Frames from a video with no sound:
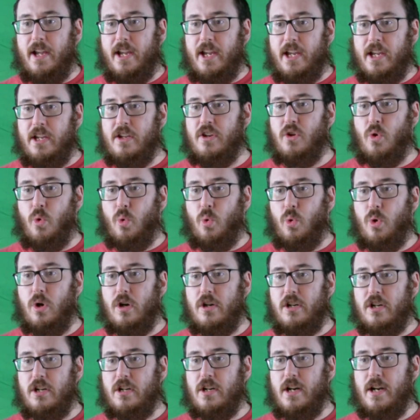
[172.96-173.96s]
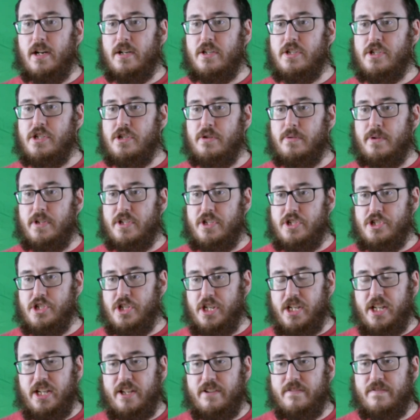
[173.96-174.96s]
in order to
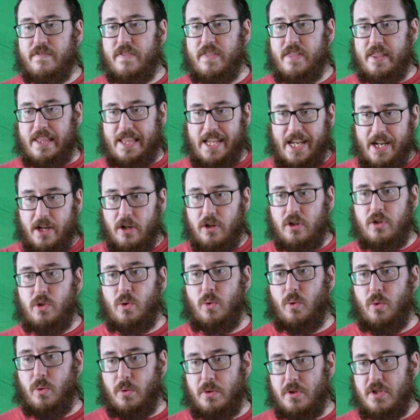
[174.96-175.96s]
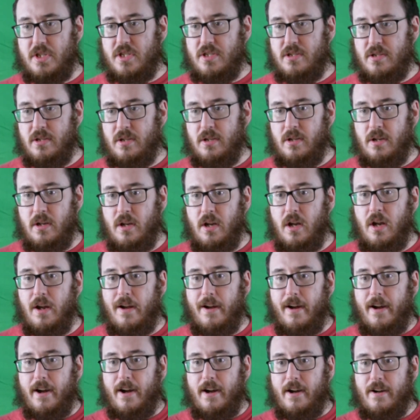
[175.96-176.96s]
achieve their goals
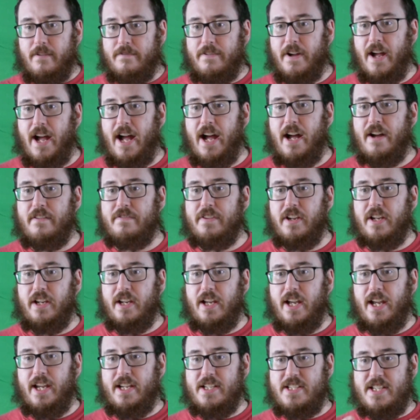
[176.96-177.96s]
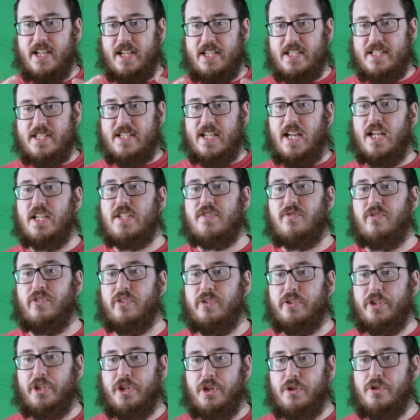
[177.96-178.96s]
of having a successful
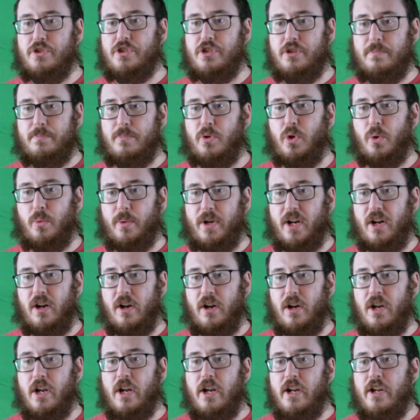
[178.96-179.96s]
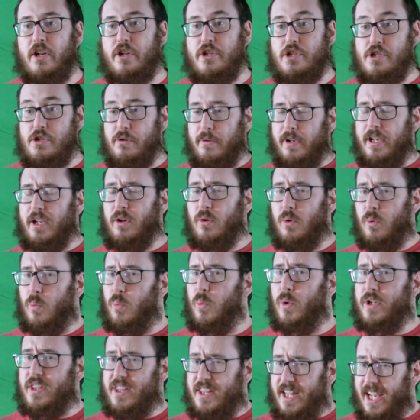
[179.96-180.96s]
YouTube career doing
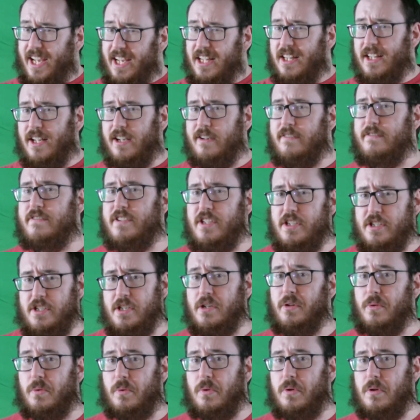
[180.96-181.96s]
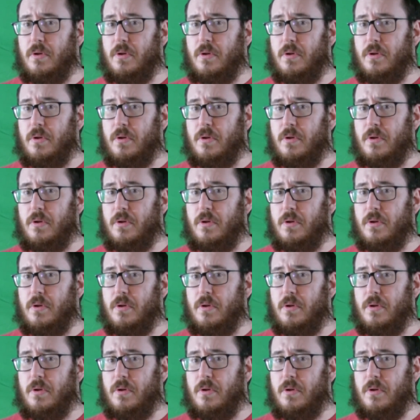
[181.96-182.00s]
what they love to do.